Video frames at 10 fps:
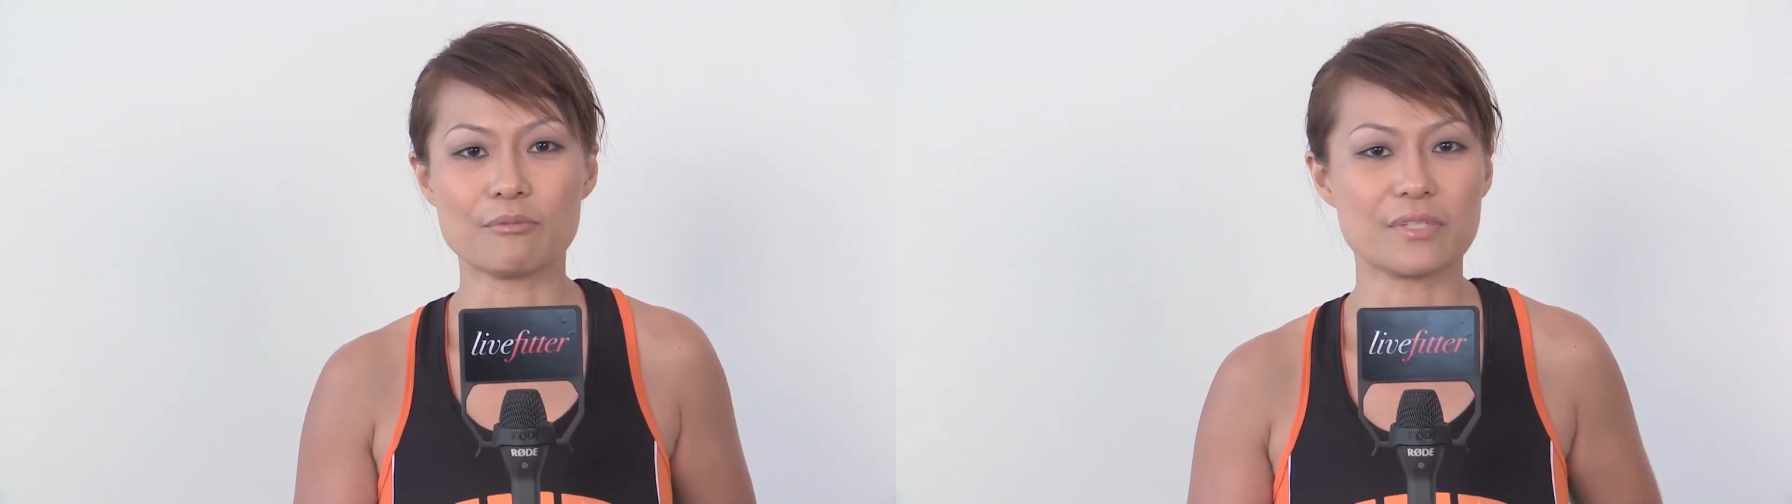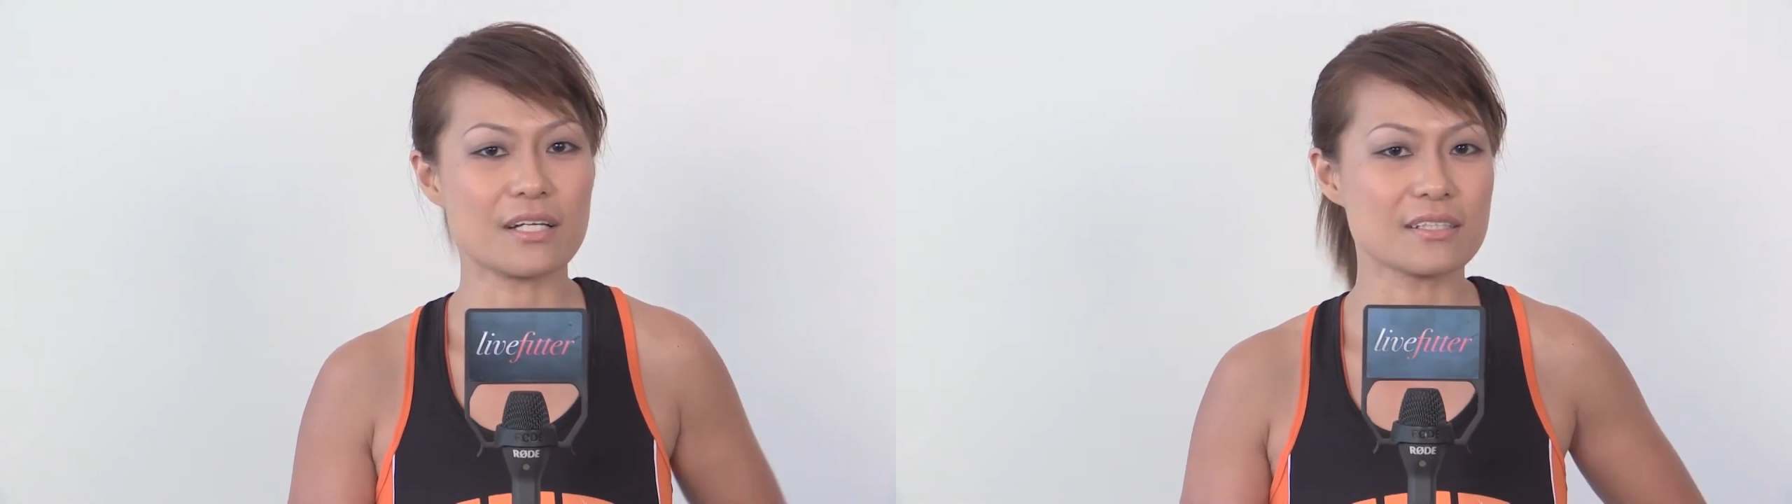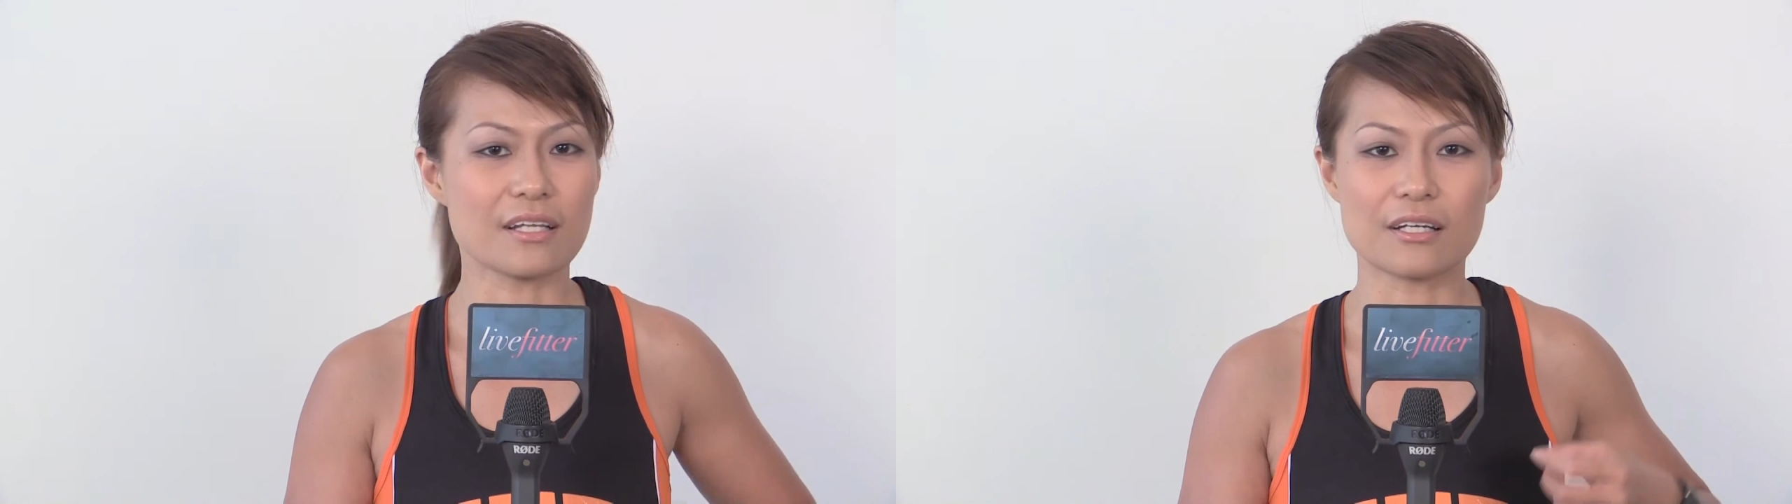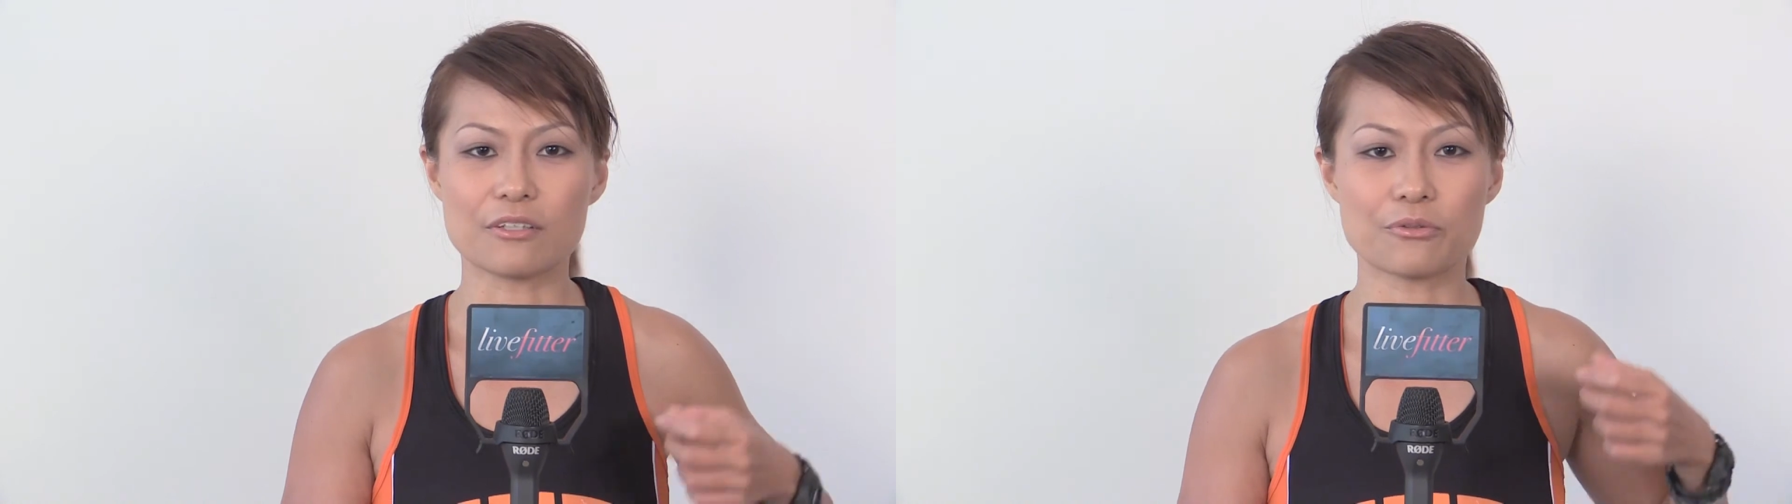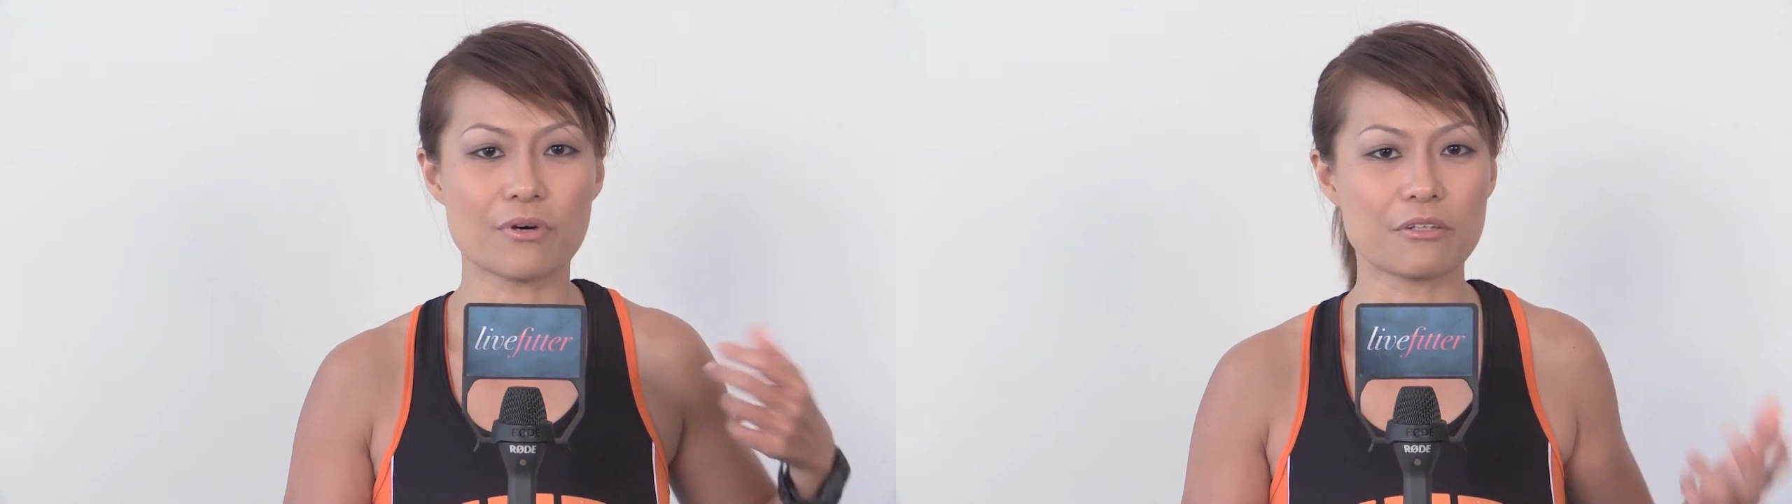There's
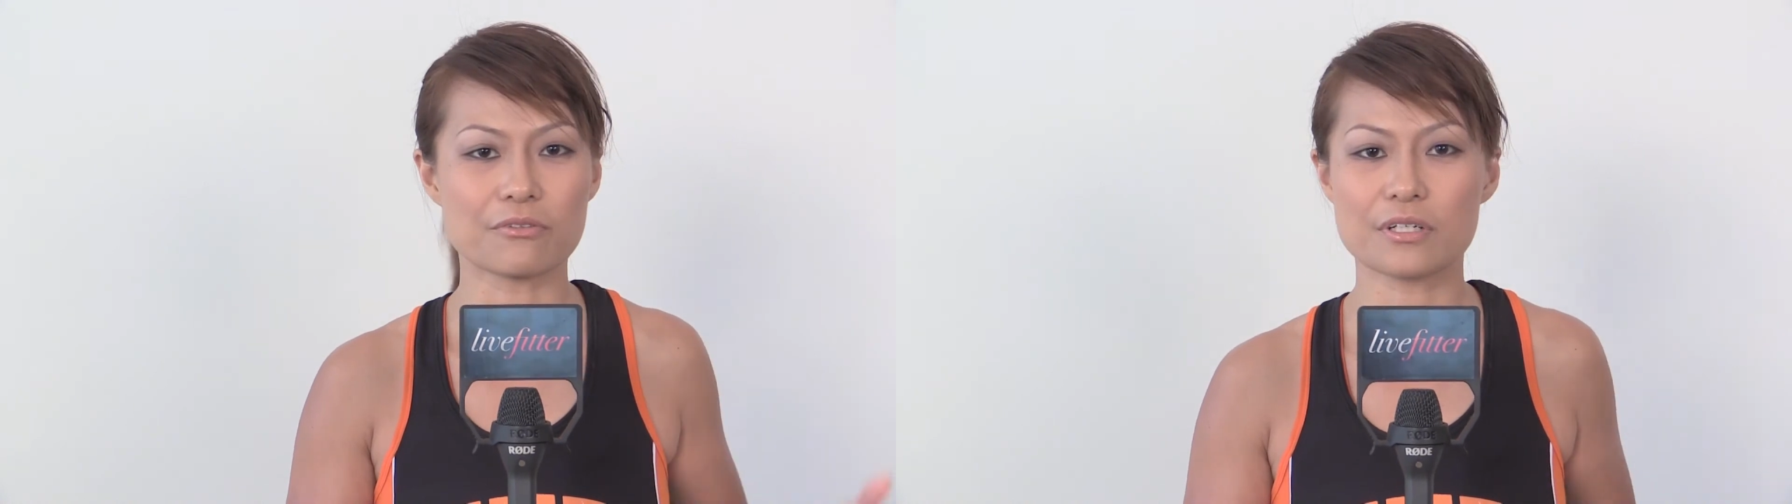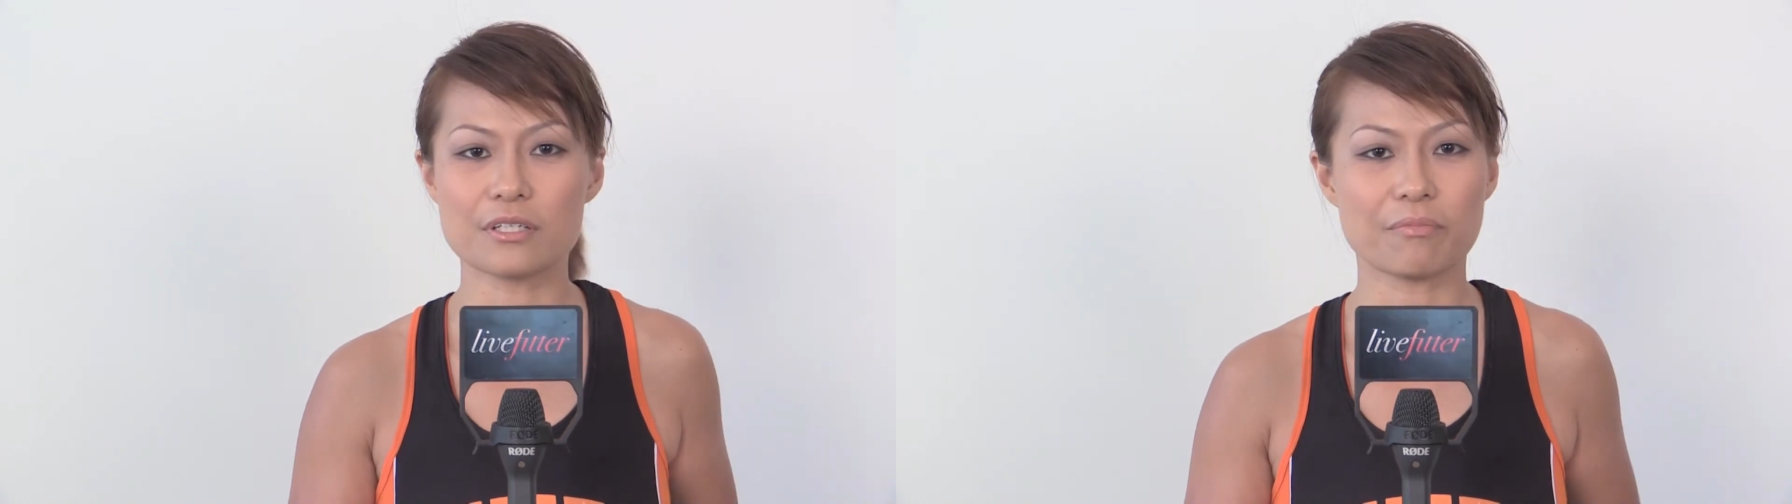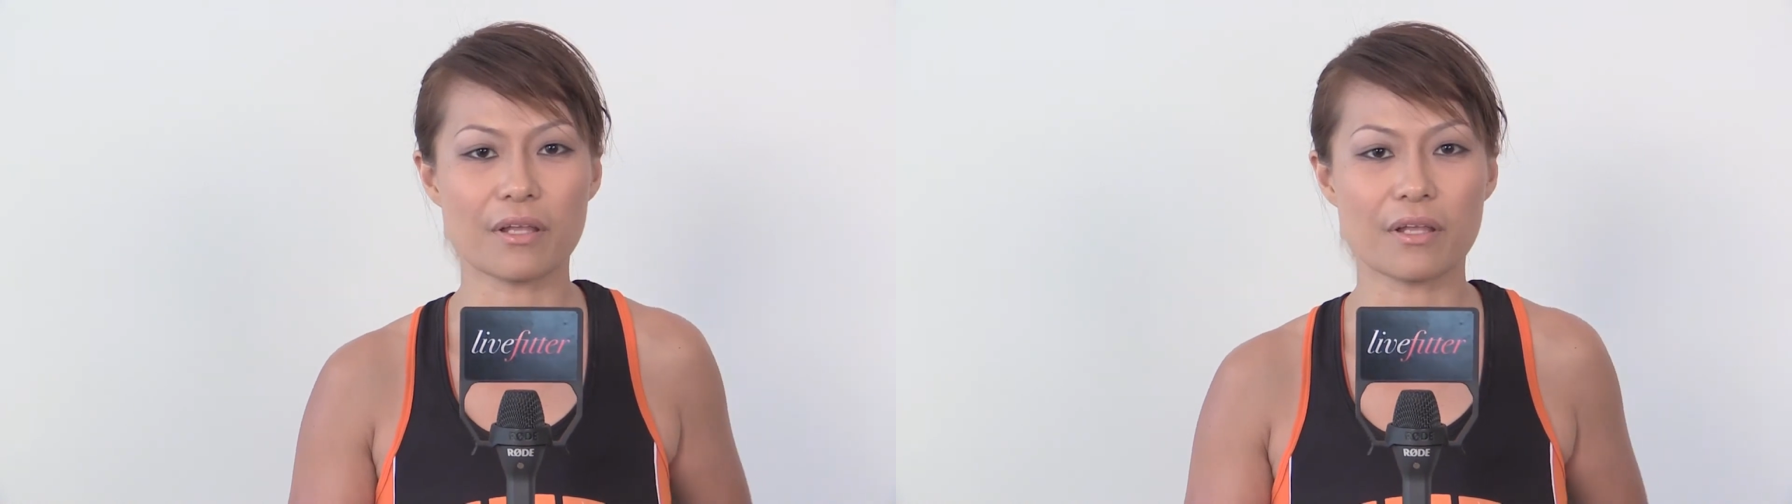200